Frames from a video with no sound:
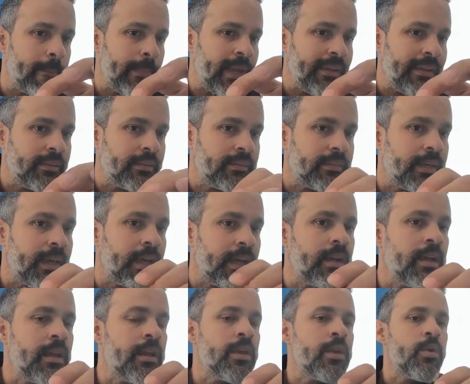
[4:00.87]
That means
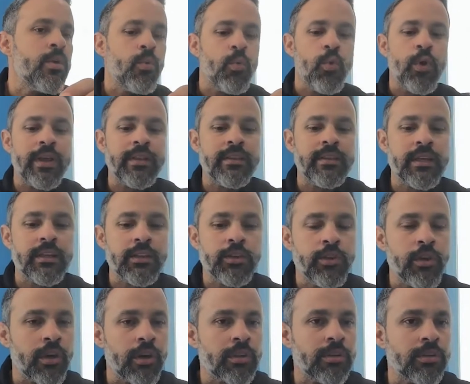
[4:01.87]
that when the
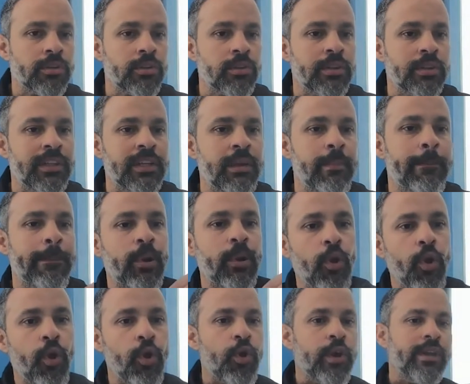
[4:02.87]
doctor
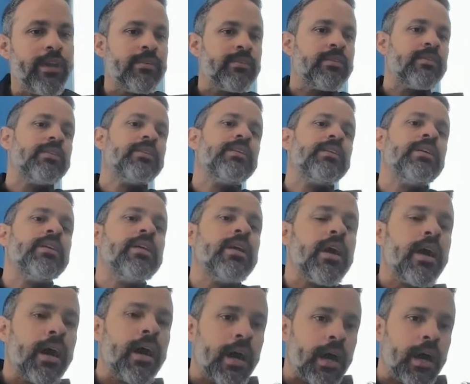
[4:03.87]
deploys the